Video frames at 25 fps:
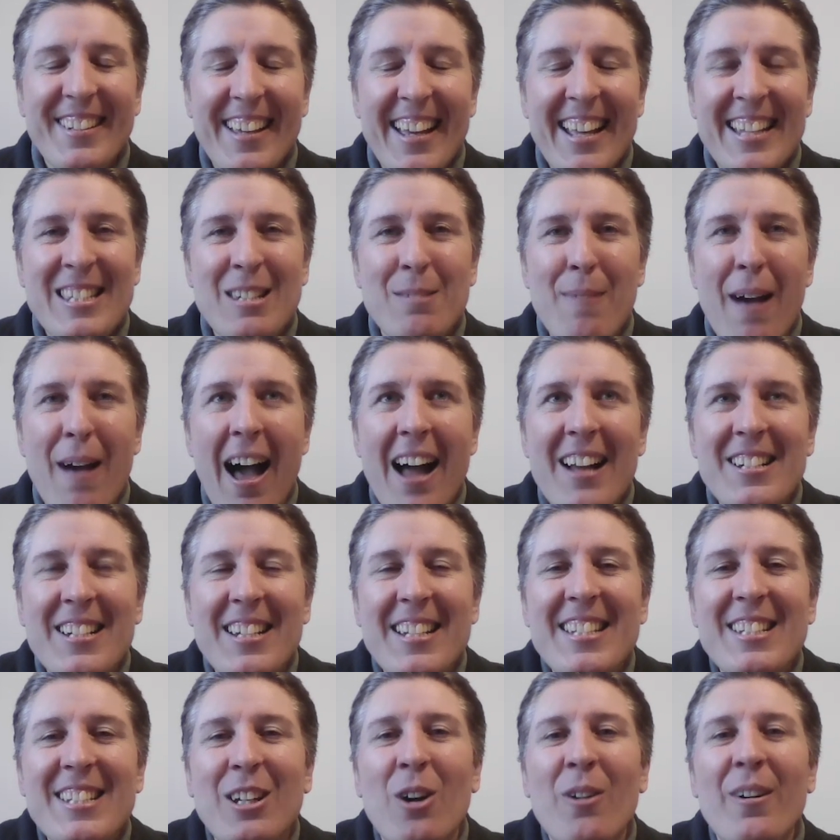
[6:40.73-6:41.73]
It's about
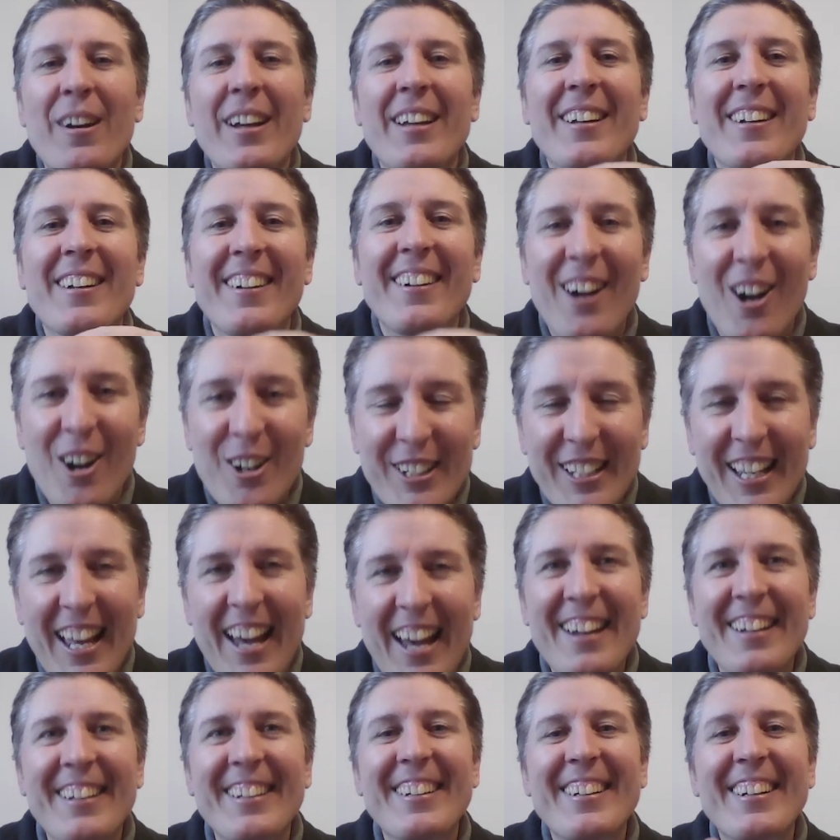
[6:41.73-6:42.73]
just going,
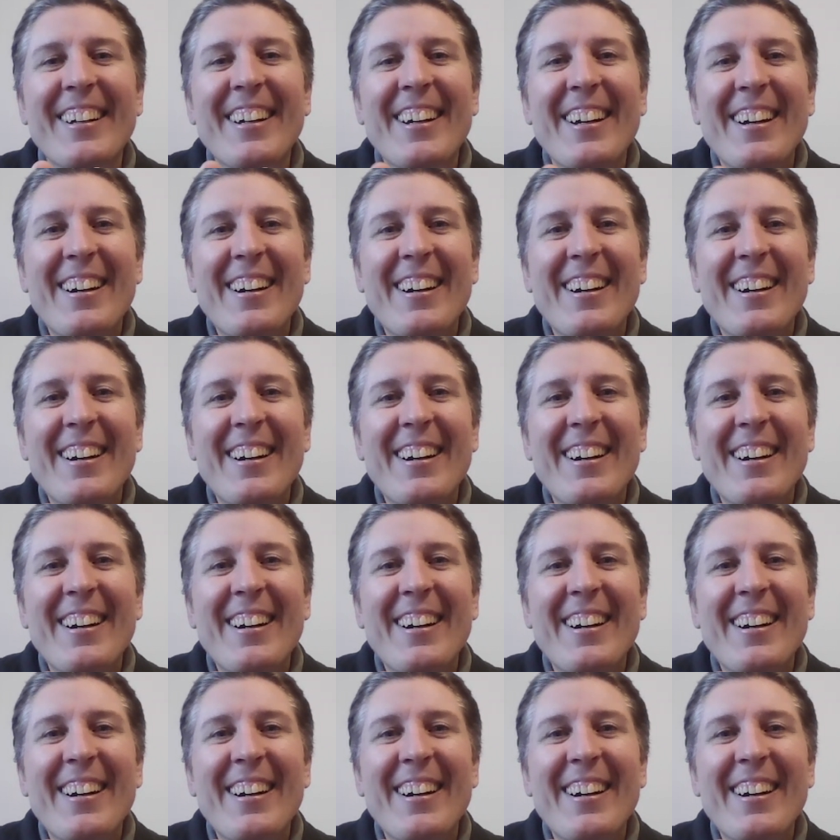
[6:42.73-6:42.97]
okay,